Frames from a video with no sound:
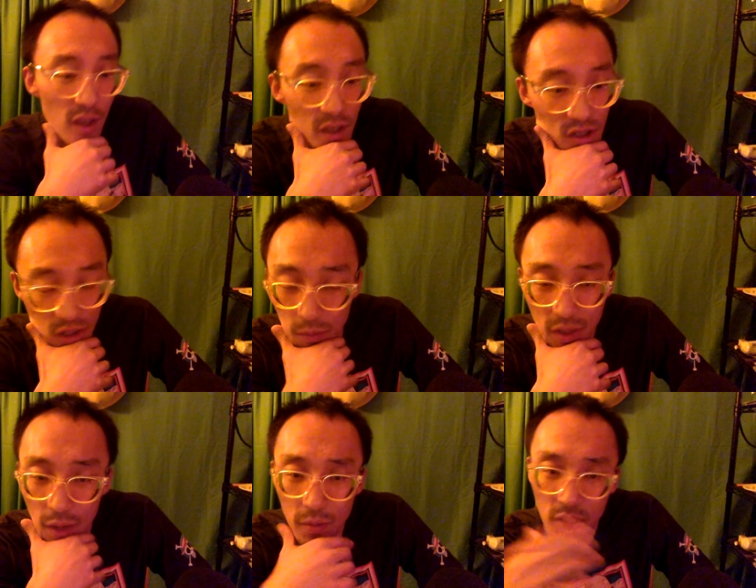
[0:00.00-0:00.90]

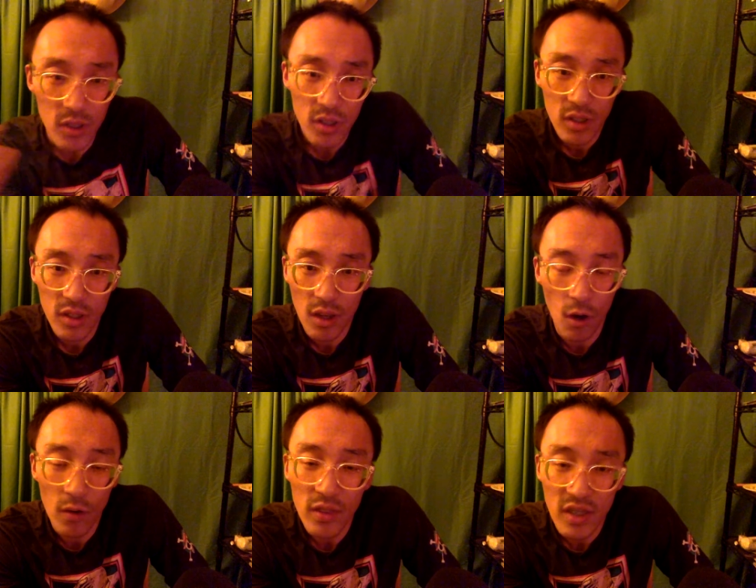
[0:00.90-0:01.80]
sometimes it just
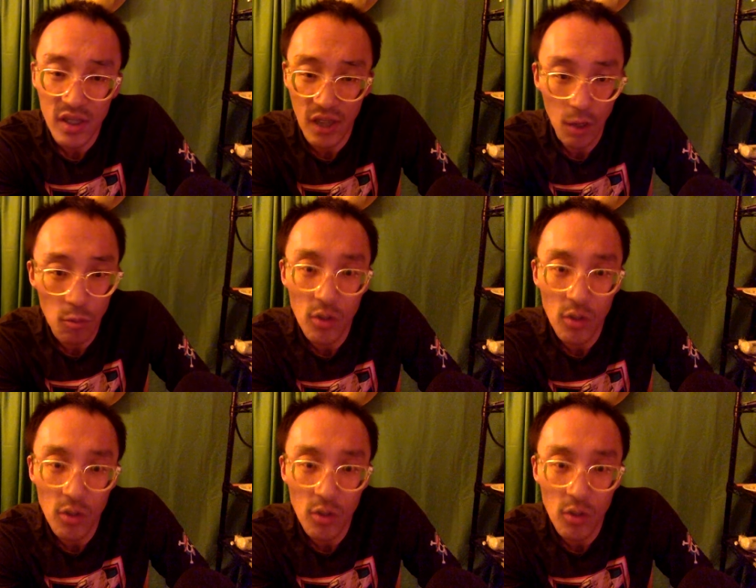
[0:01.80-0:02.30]
aren't the same.